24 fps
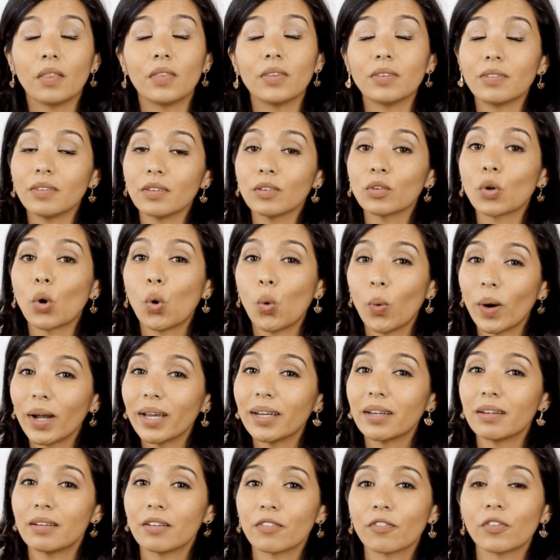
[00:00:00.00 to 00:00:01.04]
This is
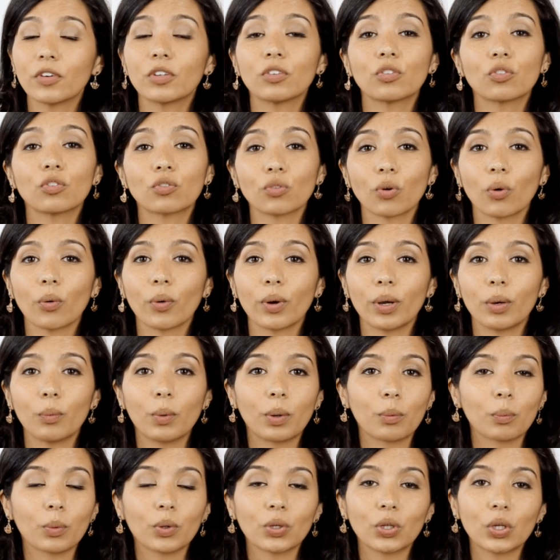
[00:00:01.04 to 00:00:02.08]
quite a different story
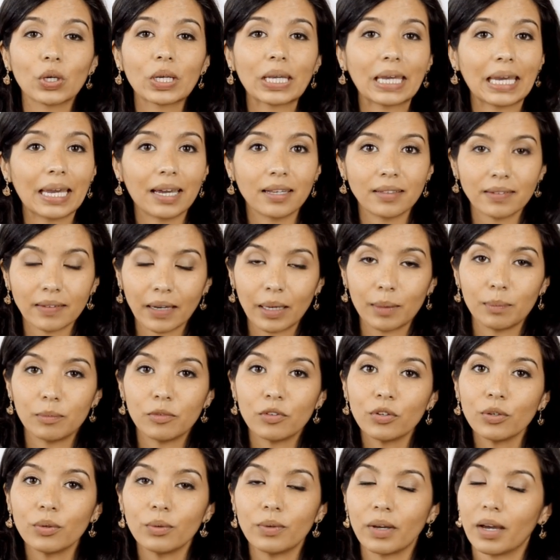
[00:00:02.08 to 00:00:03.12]
when we're looking at type
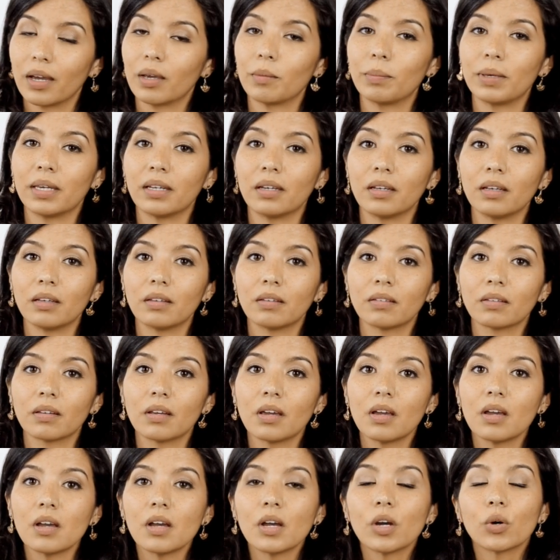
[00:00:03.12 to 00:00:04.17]
2 diabetes.
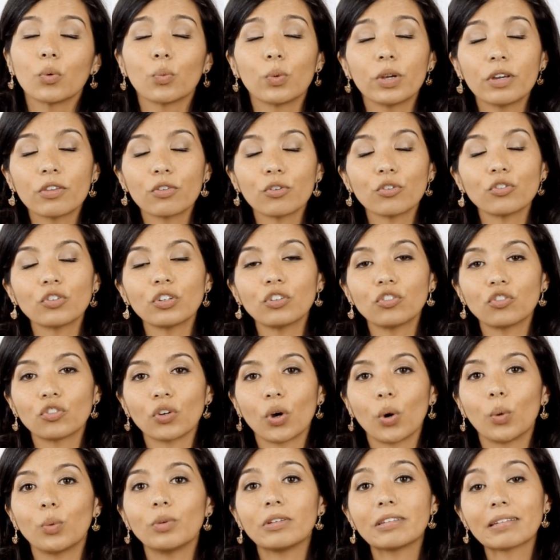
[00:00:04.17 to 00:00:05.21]
Research has
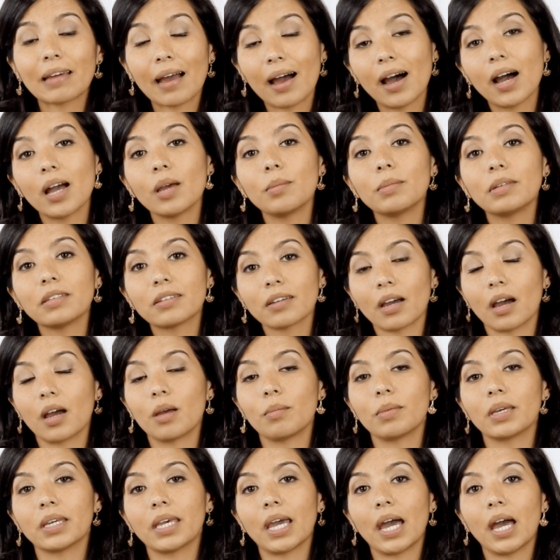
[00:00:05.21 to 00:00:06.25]
shown time and
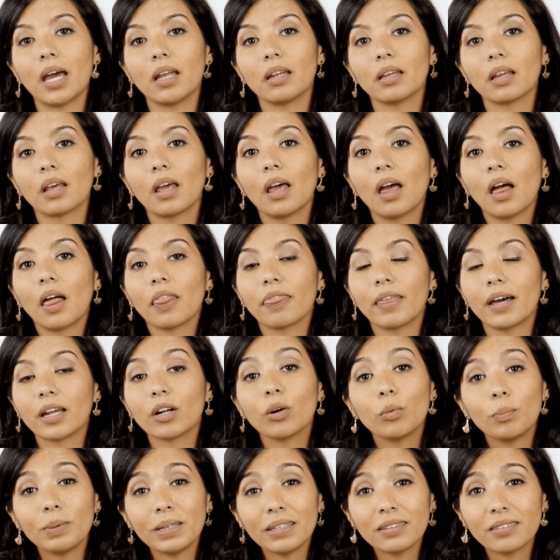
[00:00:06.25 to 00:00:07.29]
time again that
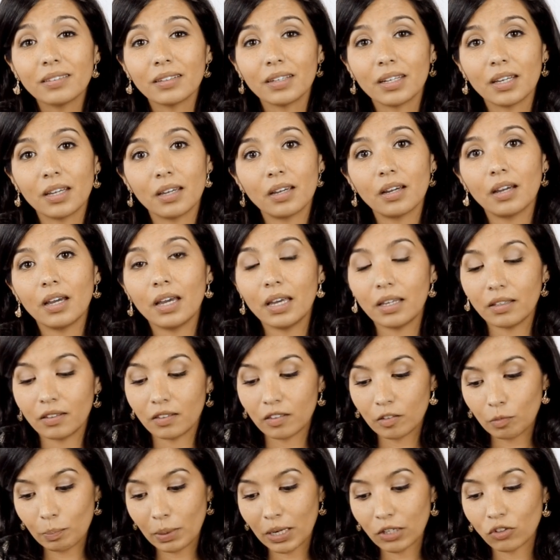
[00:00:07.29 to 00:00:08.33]
obesity,
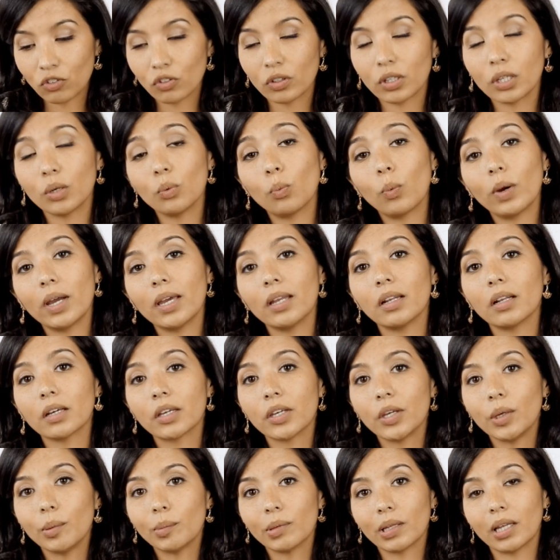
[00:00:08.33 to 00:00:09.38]
especially weight
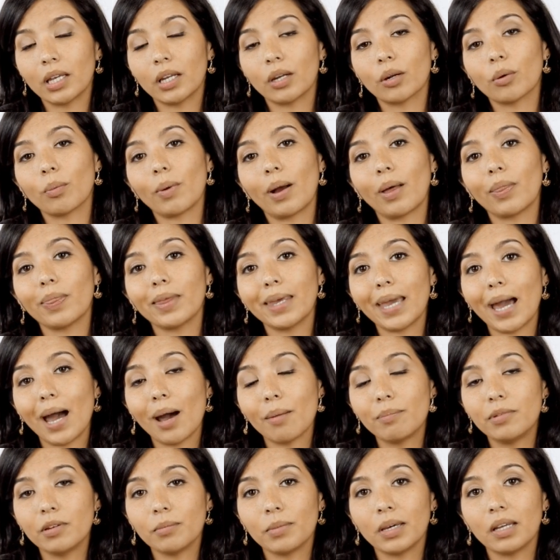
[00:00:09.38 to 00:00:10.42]
accumulated around the
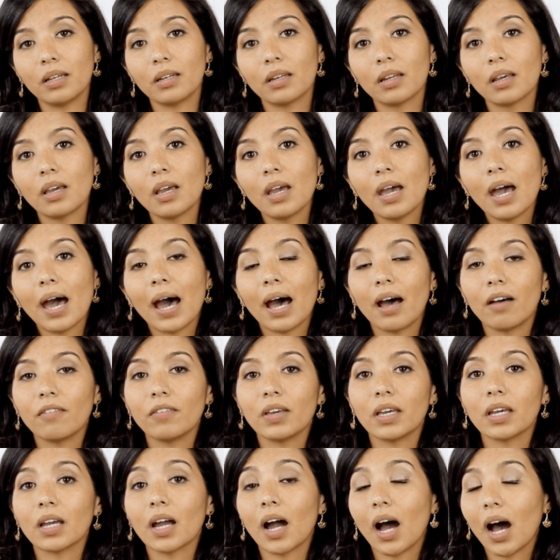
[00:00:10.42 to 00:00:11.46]
abdomen,
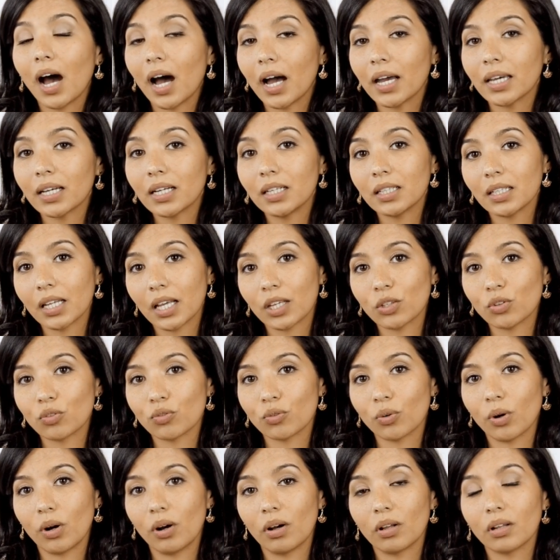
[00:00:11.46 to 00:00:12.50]
having high
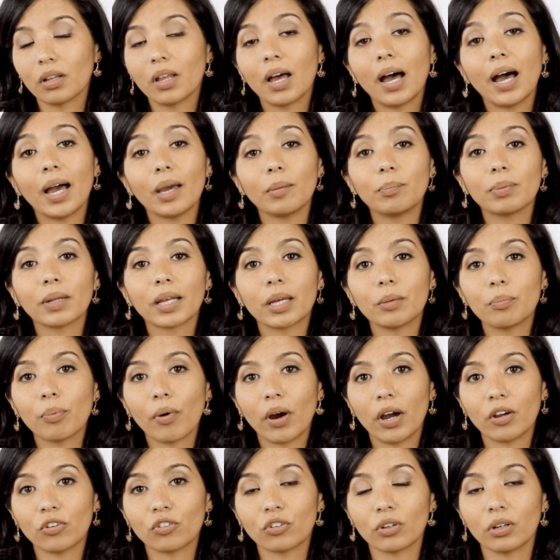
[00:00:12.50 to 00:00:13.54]
cholesterol, high blood
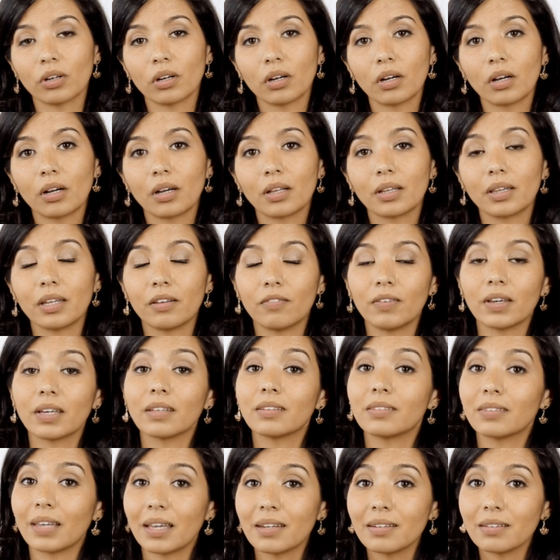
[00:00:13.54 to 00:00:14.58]
pressure, living a
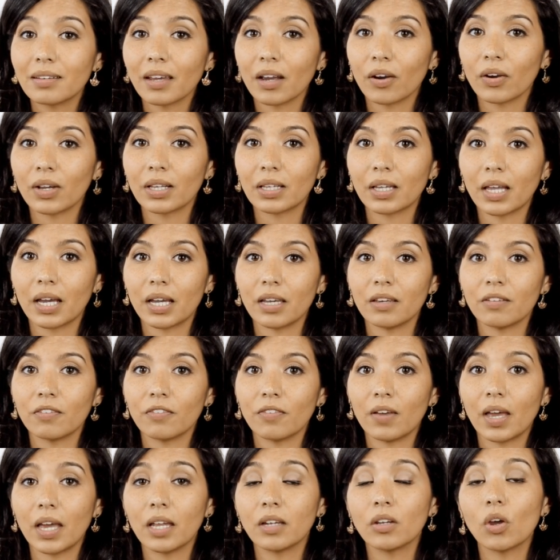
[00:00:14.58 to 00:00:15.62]
sedentary life,
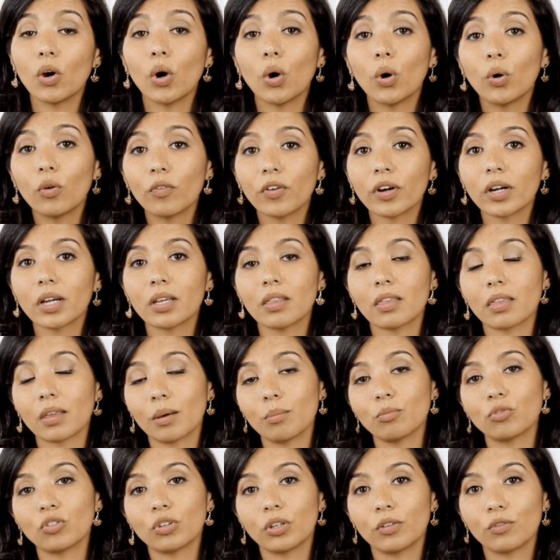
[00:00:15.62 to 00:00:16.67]
and
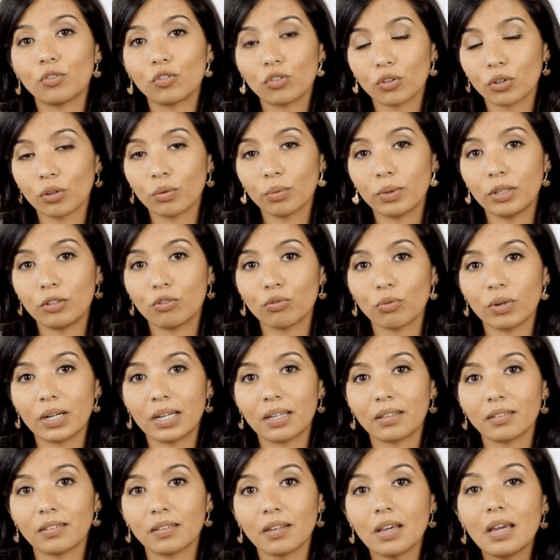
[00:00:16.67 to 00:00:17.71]
overconsumption of sugary
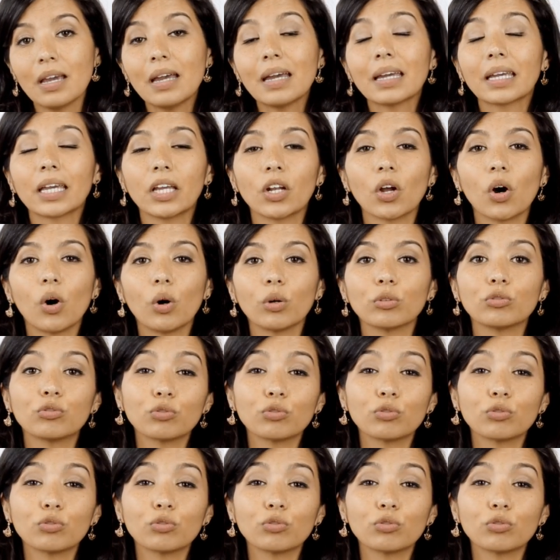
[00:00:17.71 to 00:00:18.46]
drinks can all